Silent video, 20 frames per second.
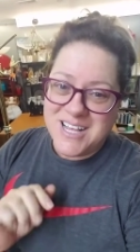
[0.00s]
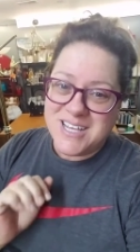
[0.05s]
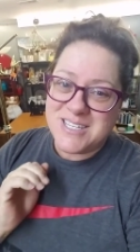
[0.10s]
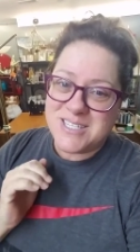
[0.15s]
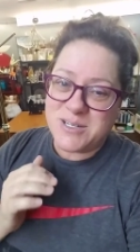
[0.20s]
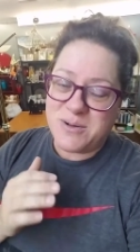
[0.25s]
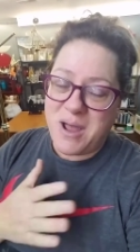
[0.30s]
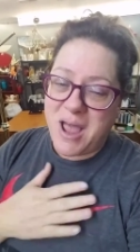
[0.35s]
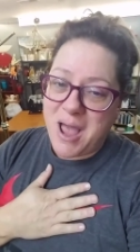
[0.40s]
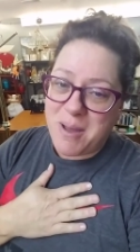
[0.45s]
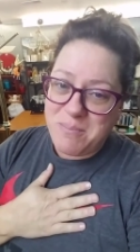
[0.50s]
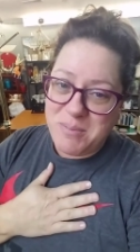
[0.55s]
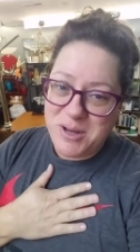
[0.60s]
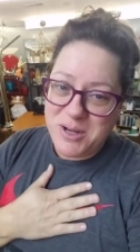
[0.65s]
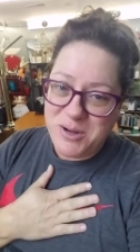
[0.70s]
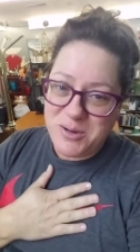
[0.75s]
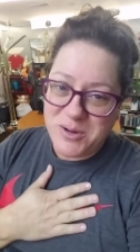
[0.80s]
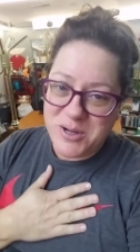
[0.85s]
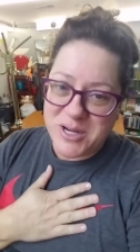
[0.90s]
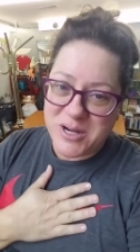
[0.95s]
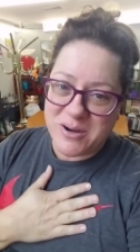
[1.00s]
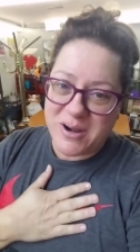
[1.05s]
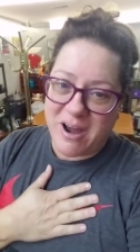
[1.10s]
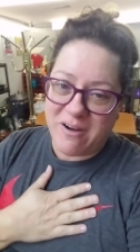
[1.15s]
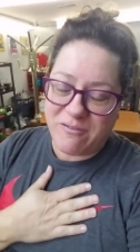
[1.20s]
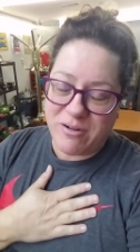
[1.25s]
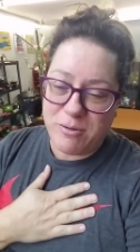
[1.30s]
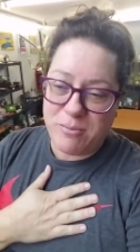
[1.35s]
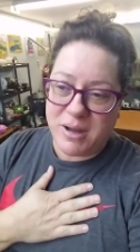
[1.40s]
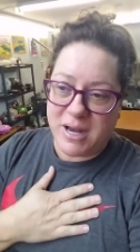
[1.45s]
So happy new year,
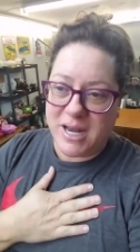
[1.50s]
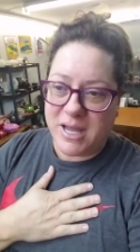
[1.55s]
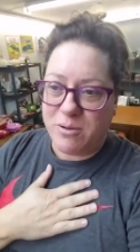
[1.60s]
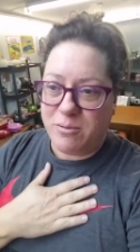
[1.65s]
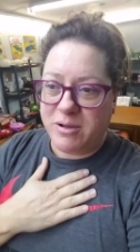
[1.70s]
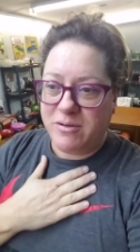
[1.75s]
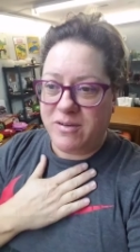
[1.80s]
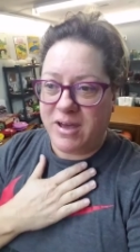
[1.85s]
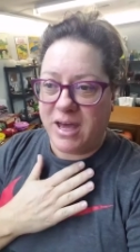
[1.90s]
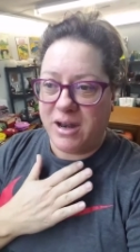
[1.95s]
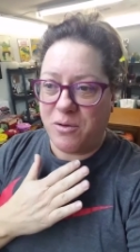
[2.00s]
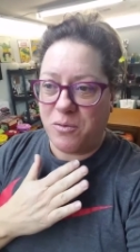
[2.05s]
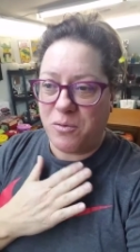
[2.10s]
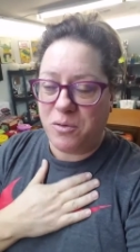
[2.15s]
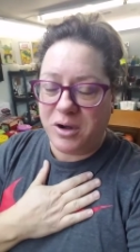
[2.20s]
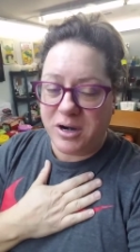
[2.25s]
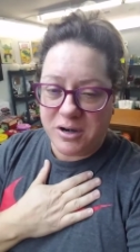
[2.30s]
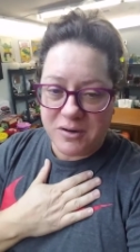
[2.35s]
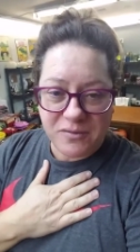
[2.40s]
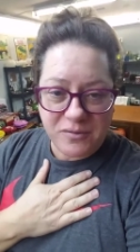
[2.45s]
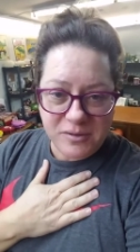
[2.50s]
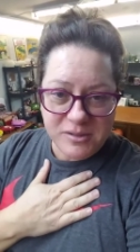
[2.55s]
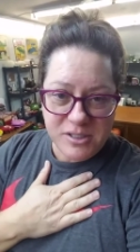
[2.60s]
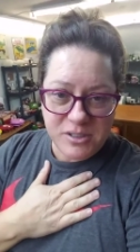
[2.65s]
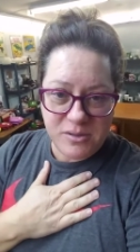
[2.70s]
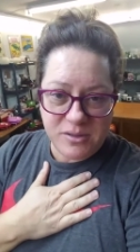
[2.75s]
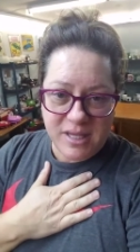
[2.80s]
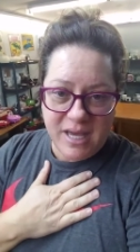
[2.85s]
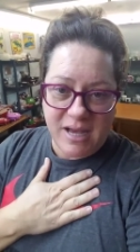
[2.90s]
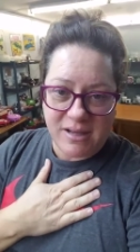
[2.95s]
everybody. We've had a wonderful
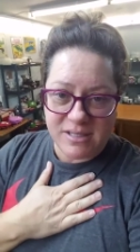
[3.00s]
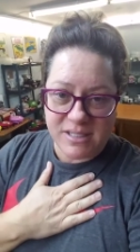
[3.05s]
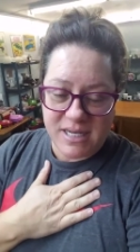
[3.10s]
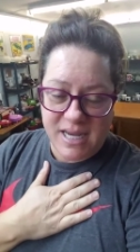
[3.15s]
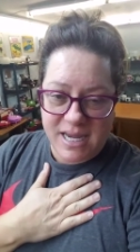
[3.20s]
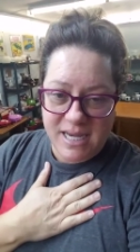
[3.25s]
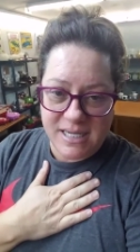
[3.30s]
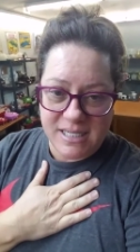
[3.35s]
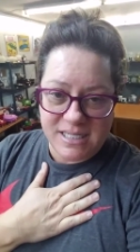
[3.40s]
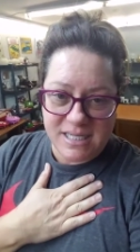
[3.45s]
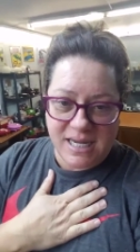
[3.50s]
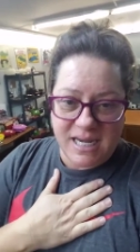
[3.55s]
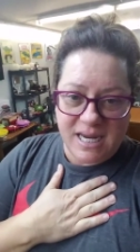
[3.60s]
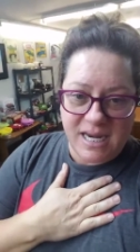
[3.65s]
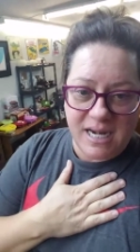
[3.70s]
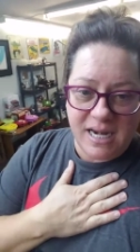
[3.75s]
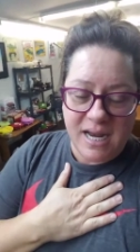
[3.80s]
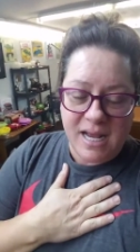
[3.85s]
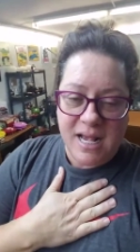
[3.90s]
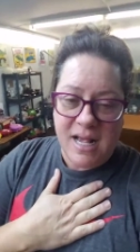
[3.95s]
2018.